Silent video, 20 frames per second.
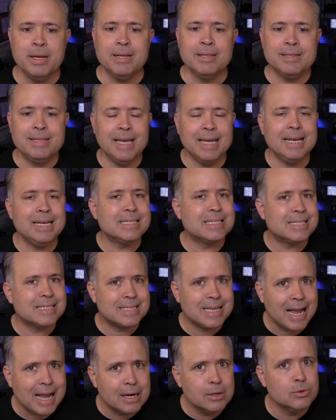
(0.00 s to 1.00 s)
then it
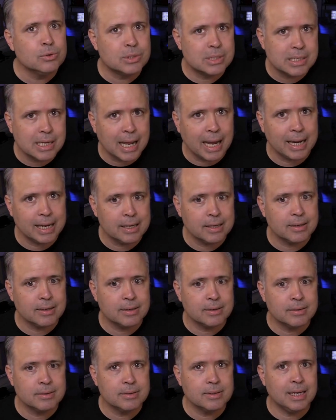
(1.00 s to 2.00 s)
sounds like,
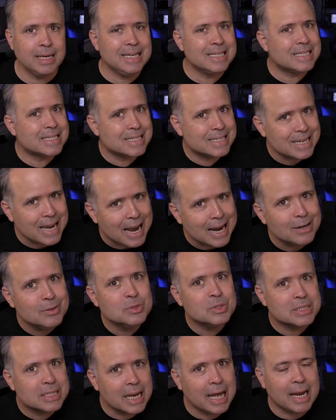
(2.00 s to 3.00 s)
it
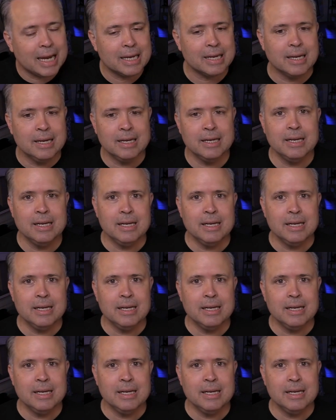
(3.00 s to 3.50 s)
sounds like